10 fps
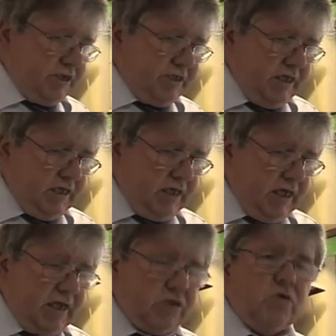C. Hickey
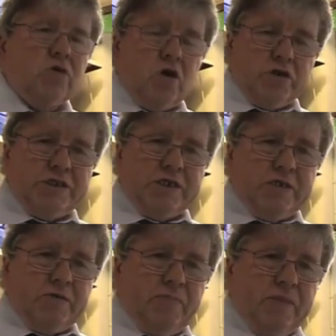had his own currency.
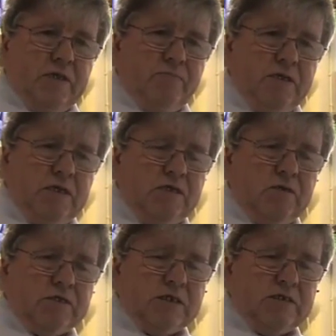He
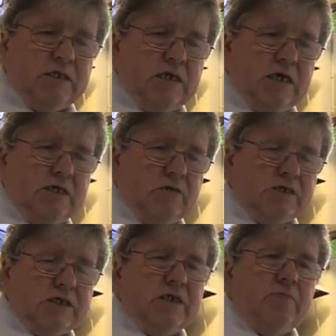used it
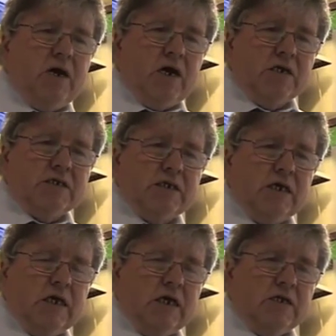in the bars,
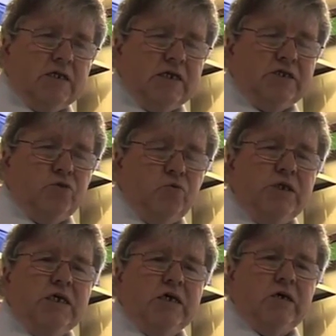a
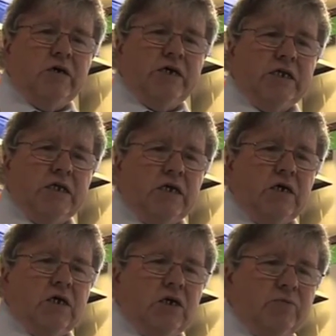2D coin,
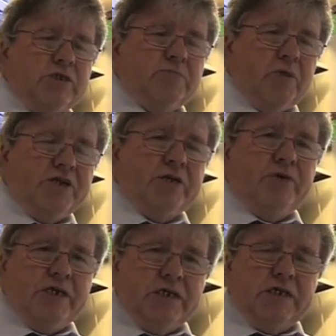which bought the
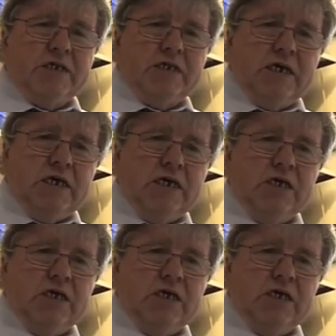pints in